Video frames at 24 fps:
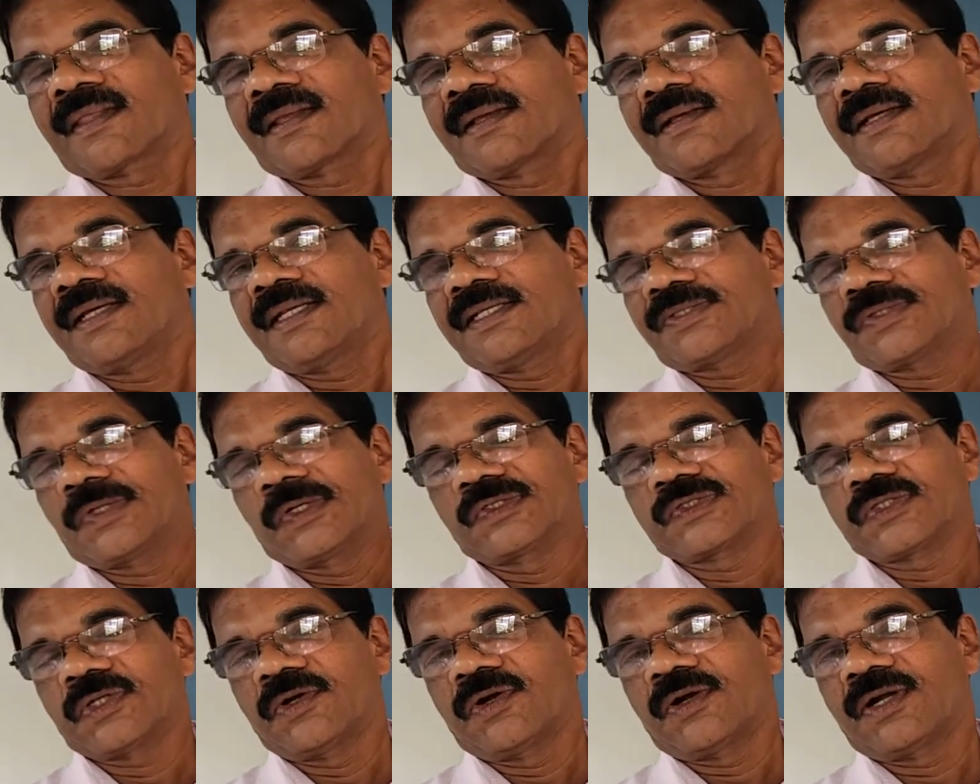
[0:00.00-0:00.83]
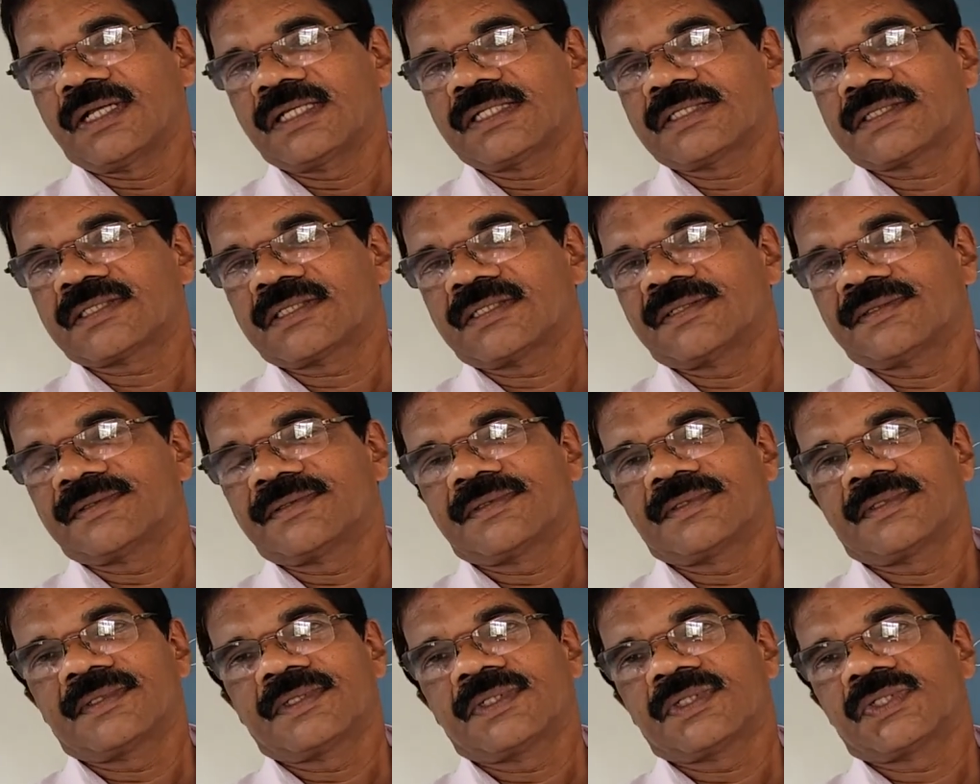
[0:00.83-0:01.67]
It's also known as
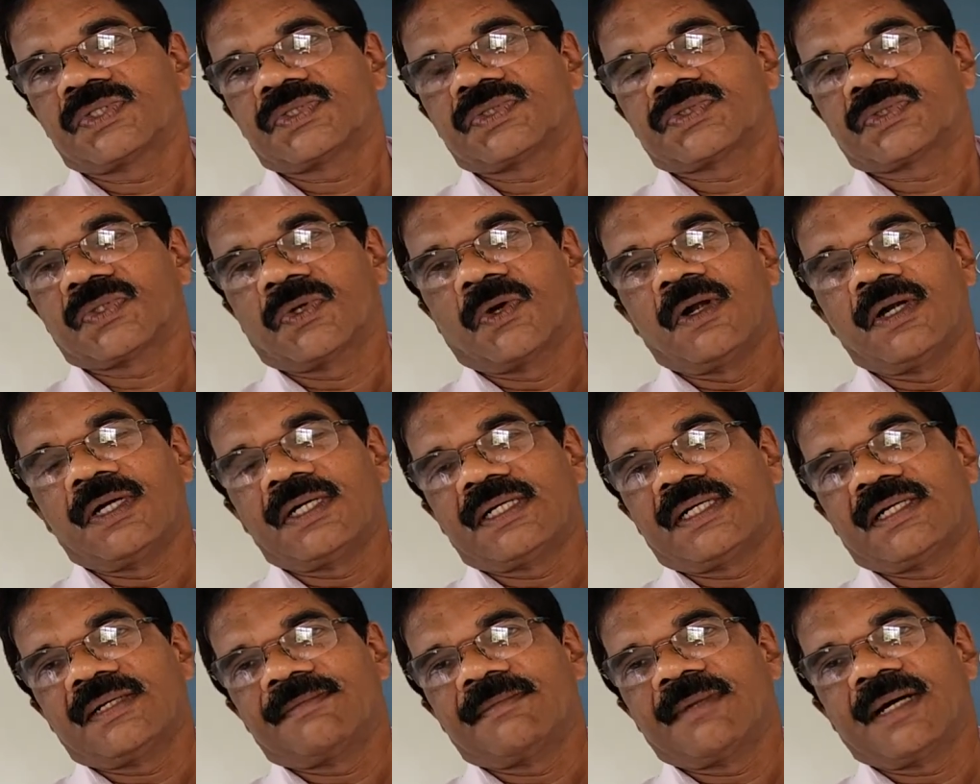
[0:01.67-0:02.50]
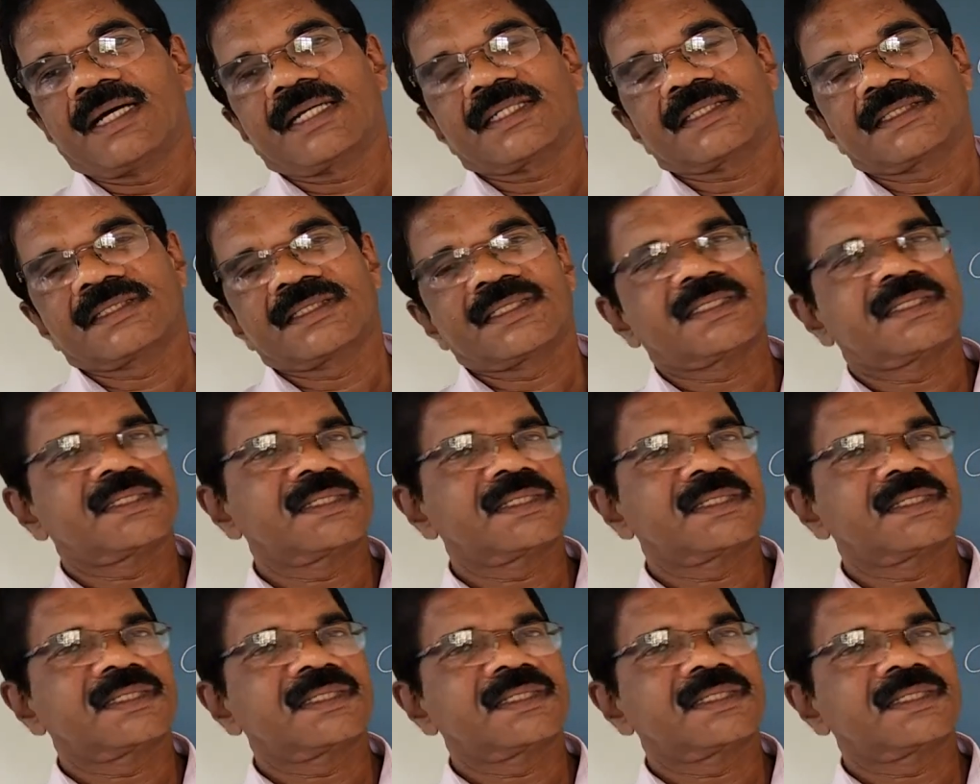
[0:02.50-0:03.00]
Salt March,